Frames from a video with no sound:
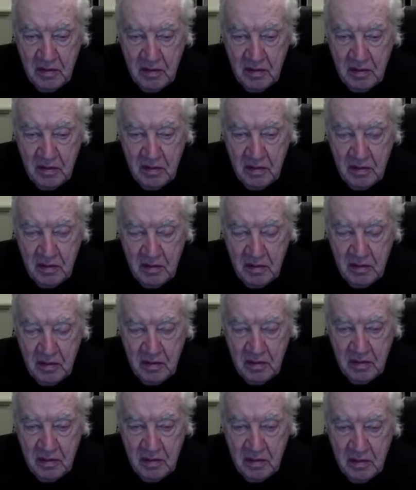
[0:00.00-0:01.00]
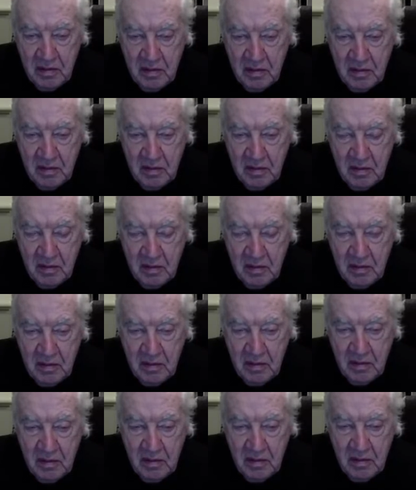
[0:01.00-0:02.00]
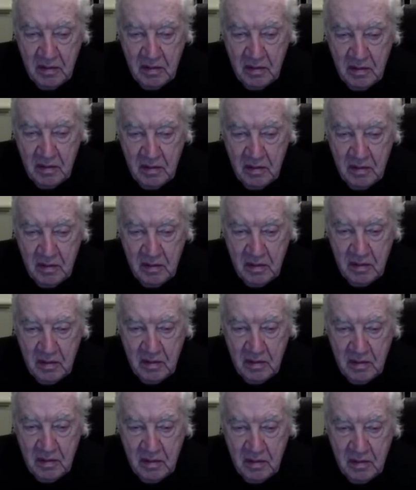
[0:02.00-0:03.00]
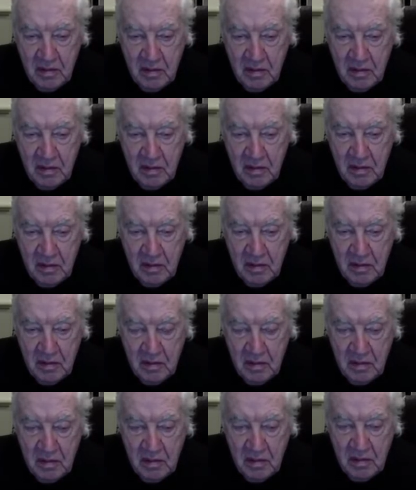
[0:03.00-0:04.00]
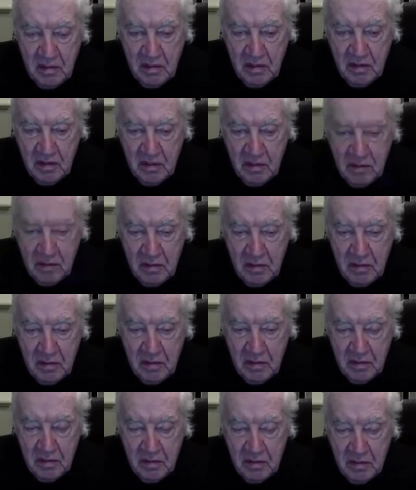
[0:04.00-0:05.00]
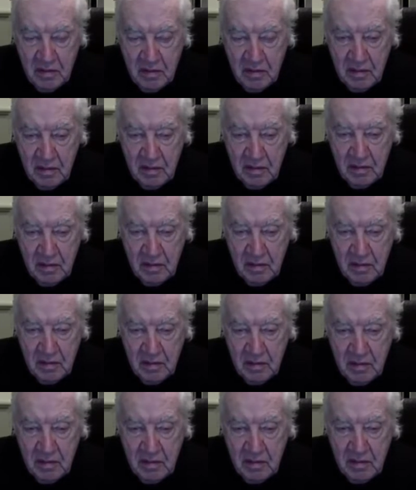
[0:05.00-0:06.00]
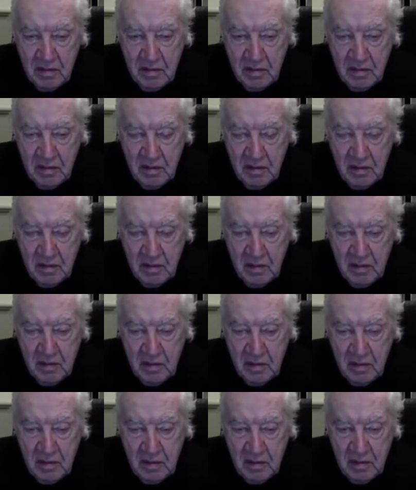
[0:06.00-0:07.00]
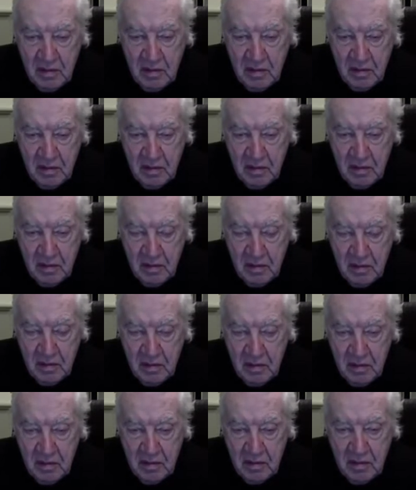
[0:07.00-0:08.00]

This person isn't speaking.